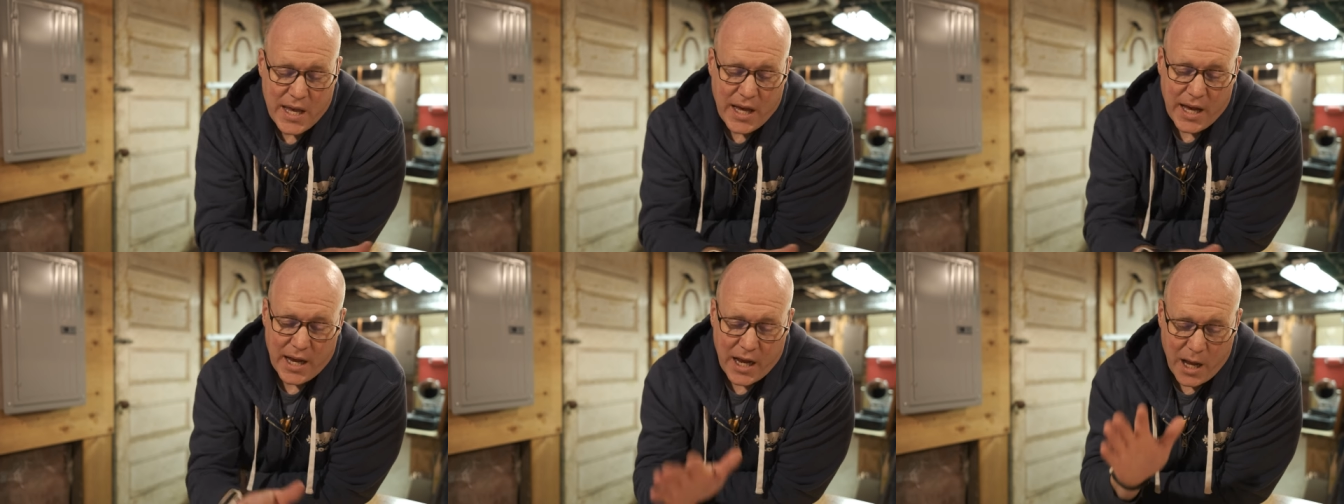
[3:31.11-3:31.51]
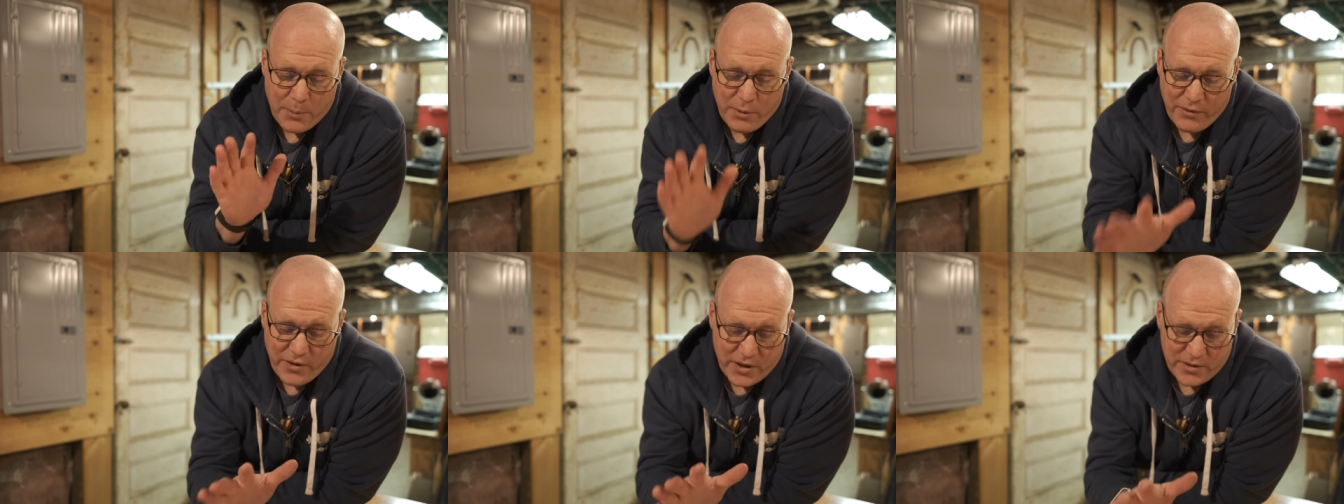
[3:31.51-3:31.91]
A
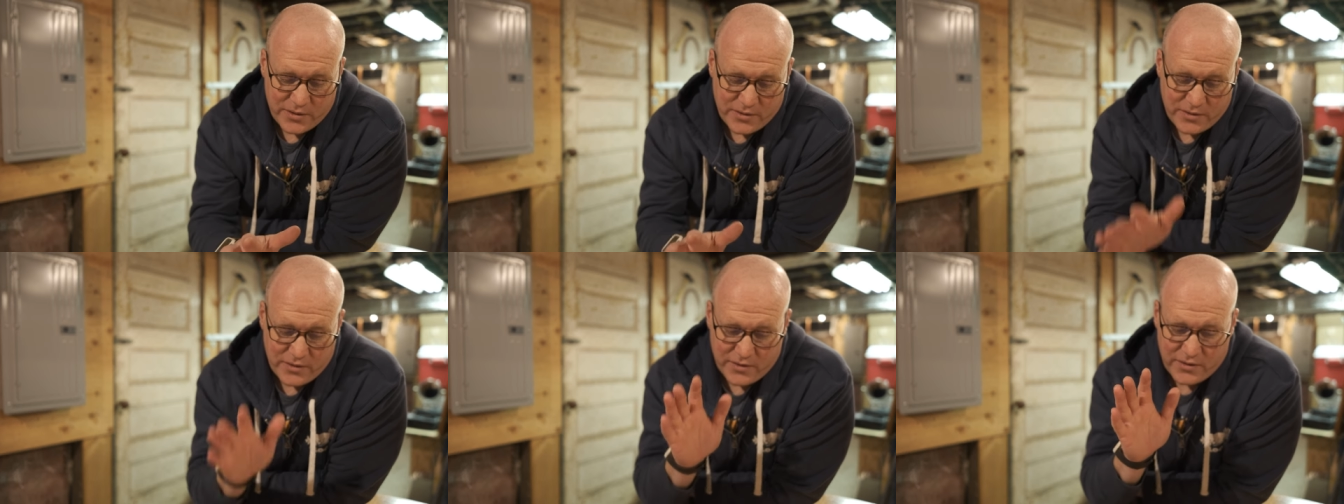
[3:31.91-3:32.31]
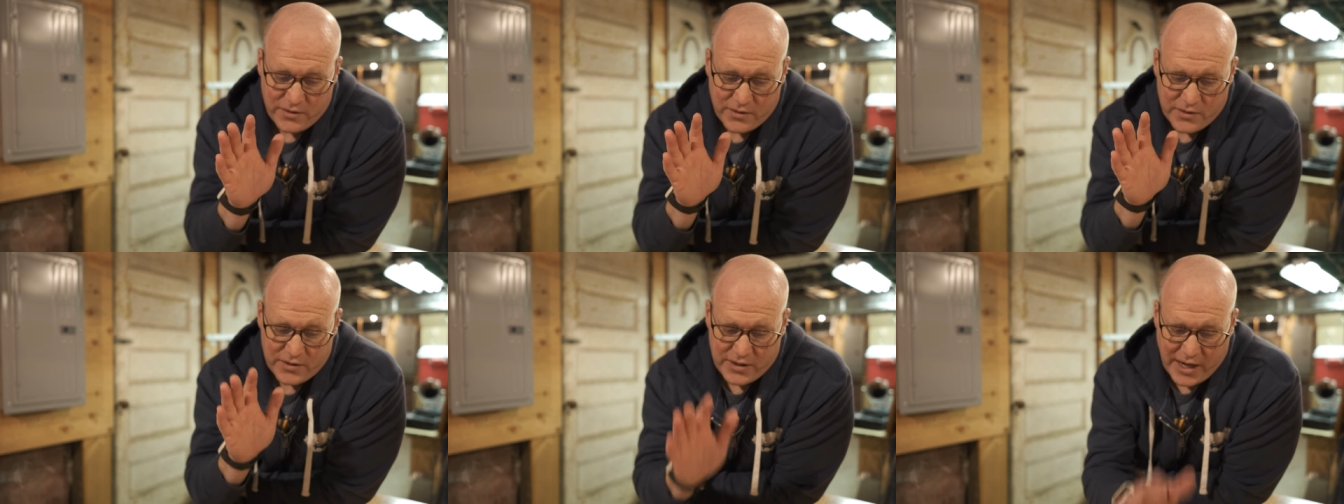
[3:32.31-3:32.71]
couple of other
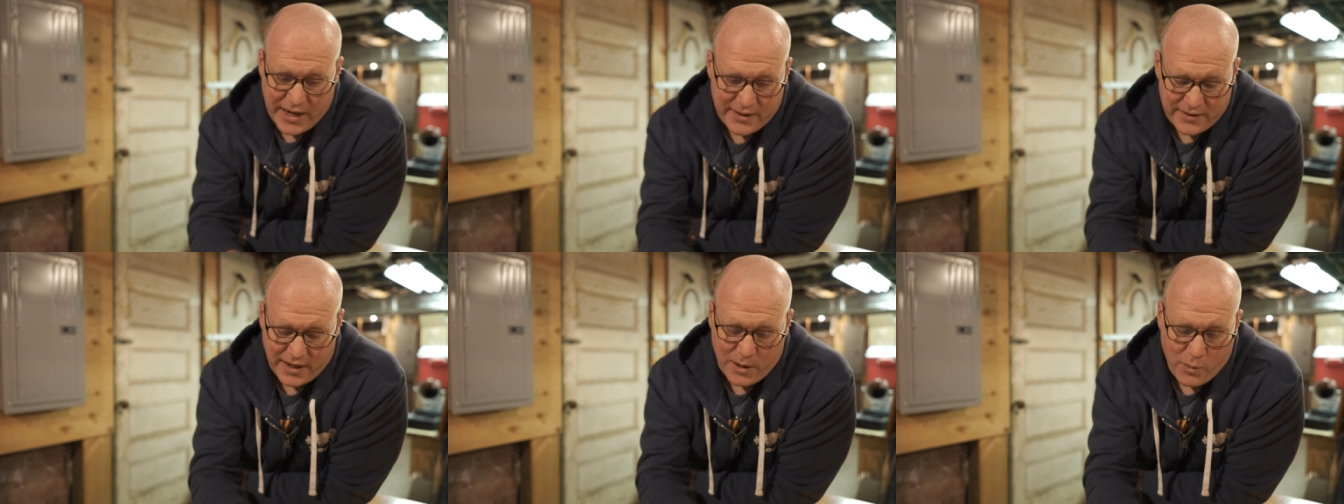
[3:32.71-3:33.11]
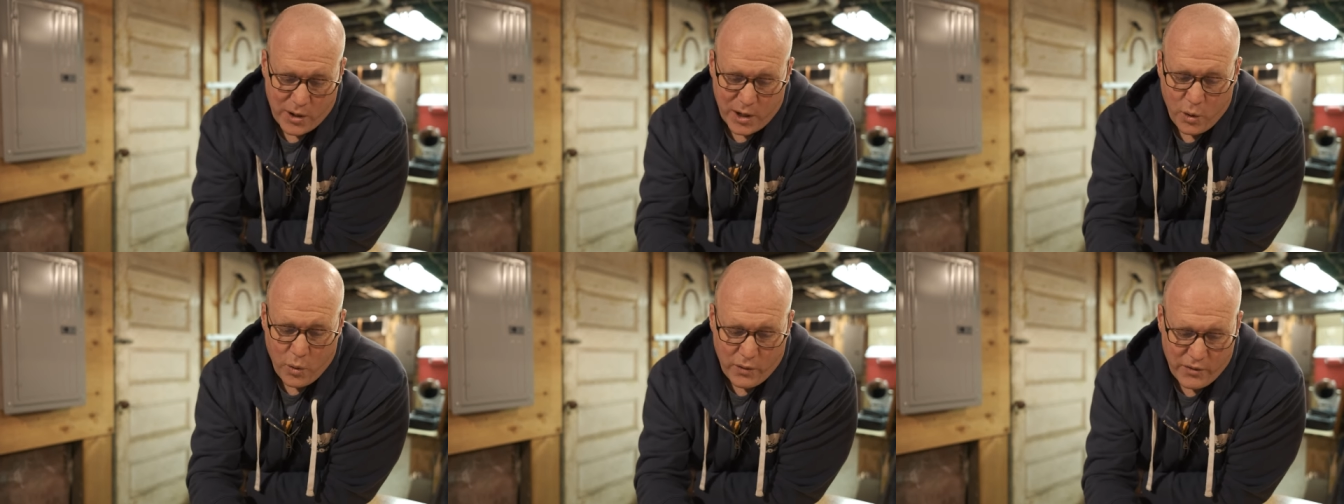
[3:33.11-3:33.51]
settings that I want
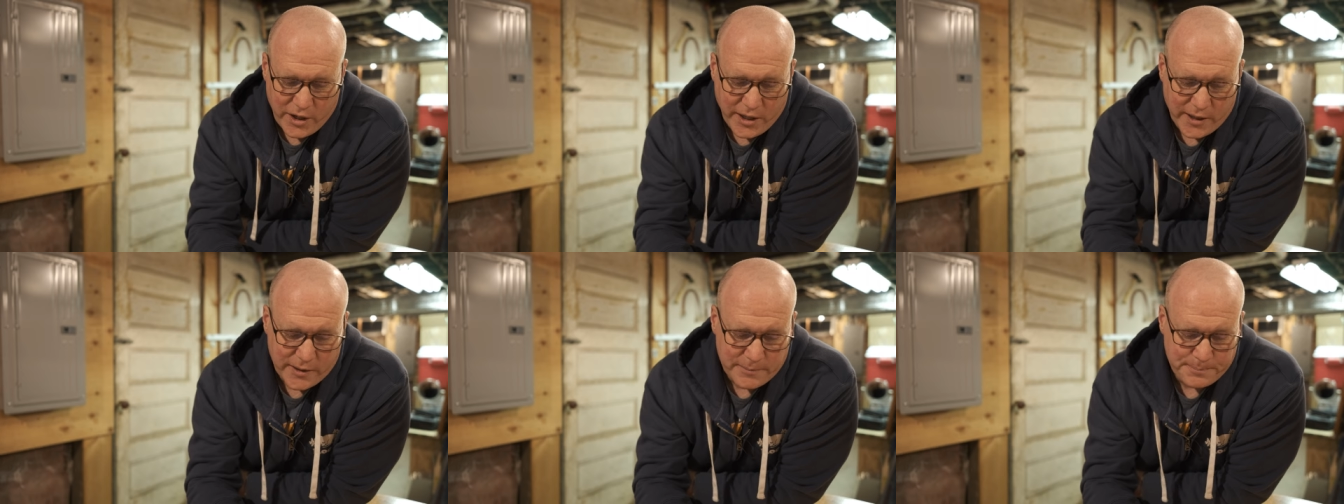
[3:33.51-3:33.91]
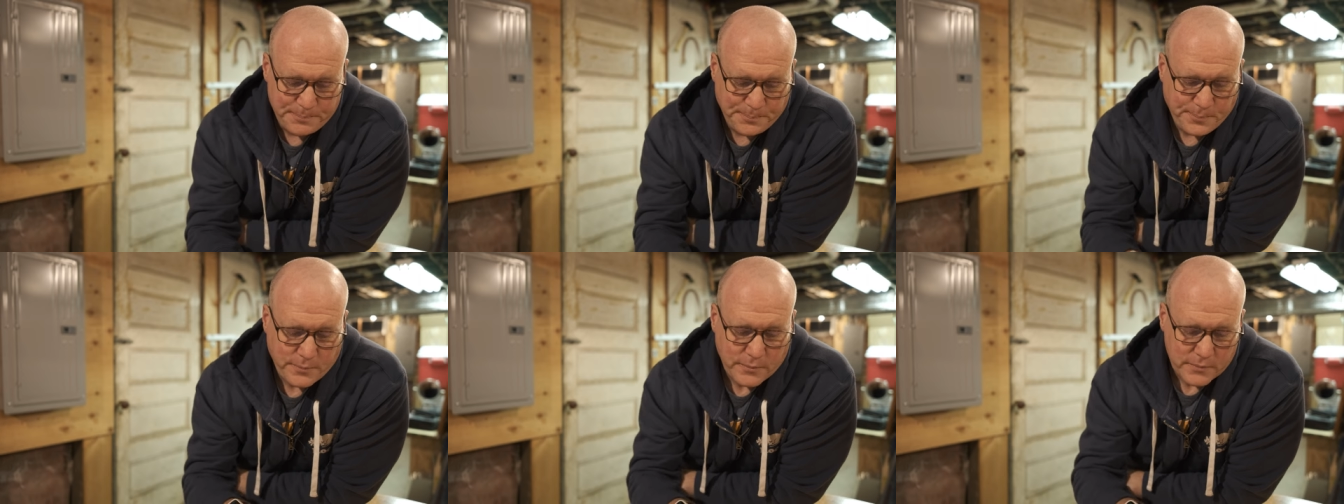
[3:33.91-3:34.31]
to go over here.
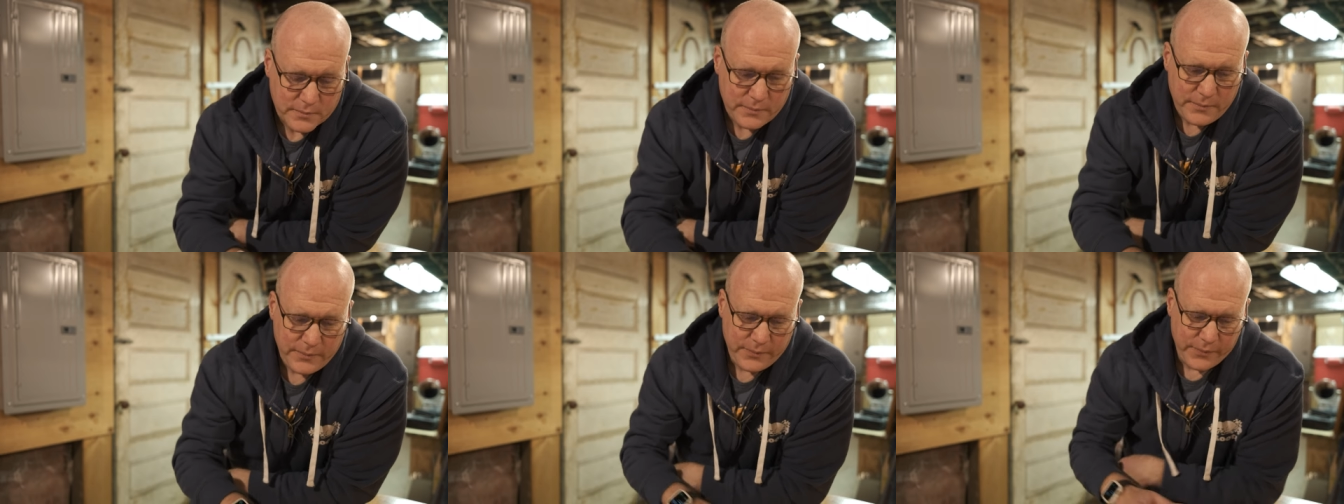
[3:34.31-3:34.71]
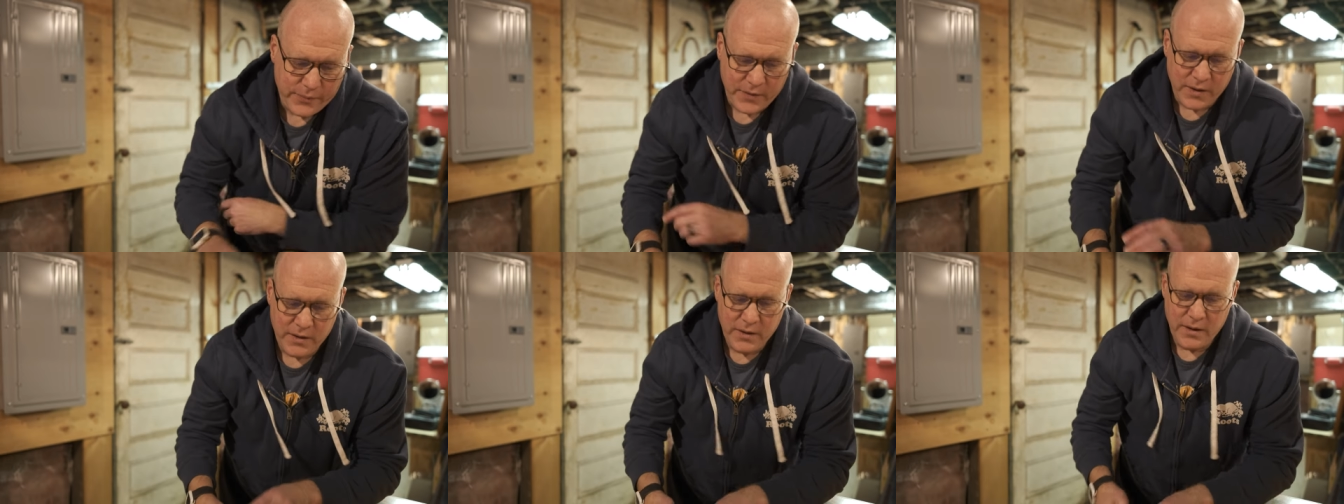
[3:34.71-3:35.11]

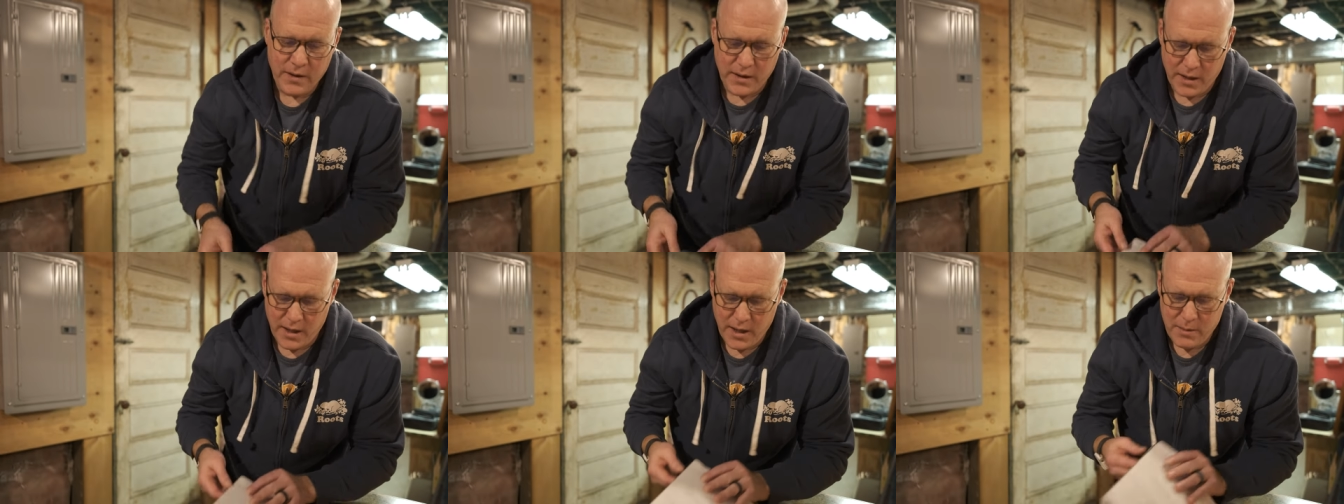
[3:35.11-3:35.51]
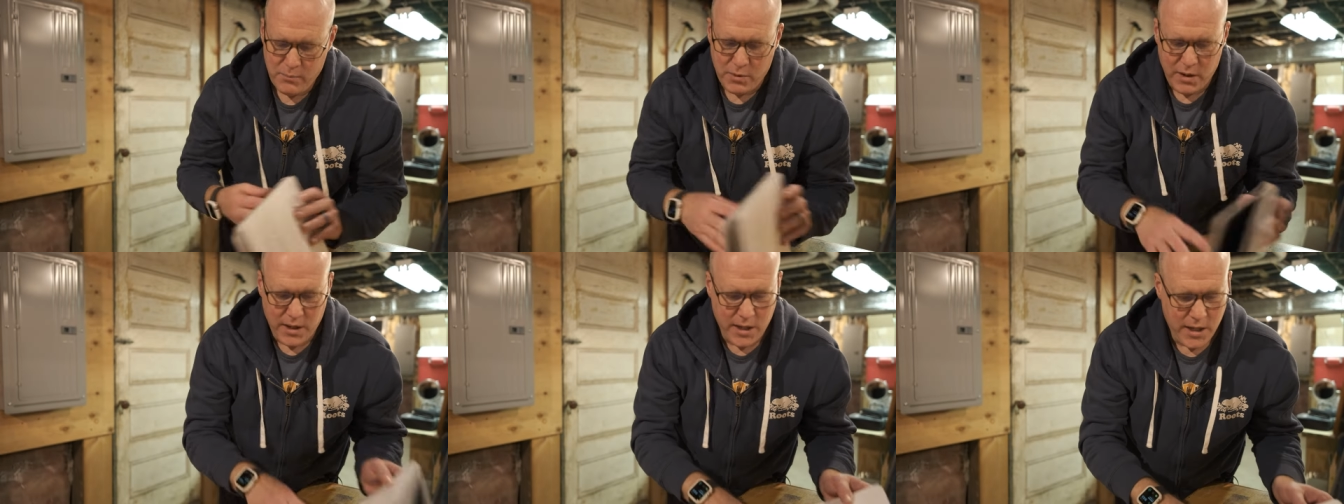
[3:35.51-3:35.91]
Let
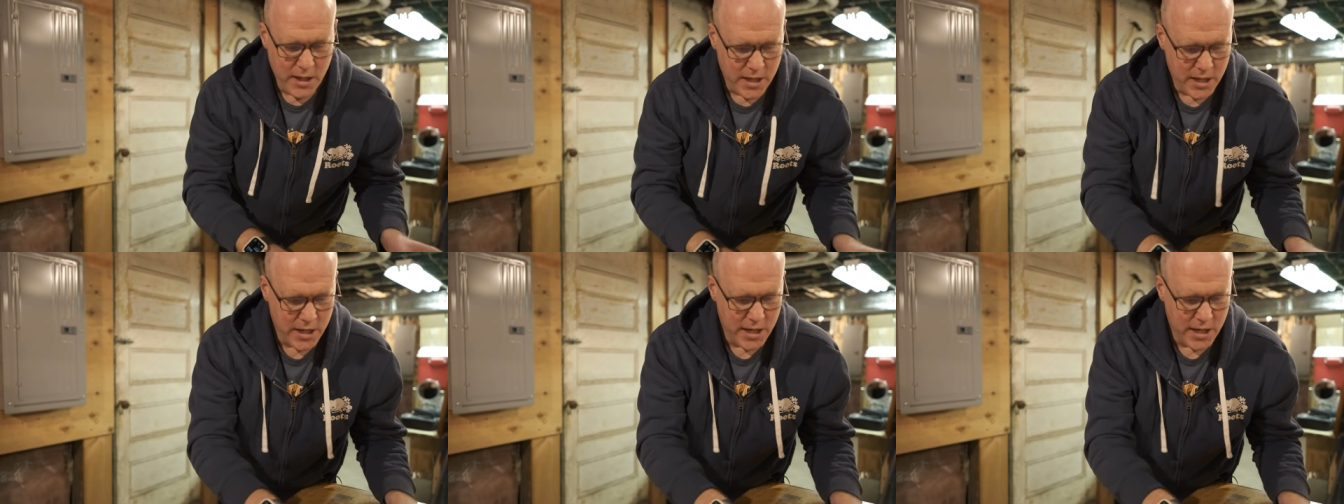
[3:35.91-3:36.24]
me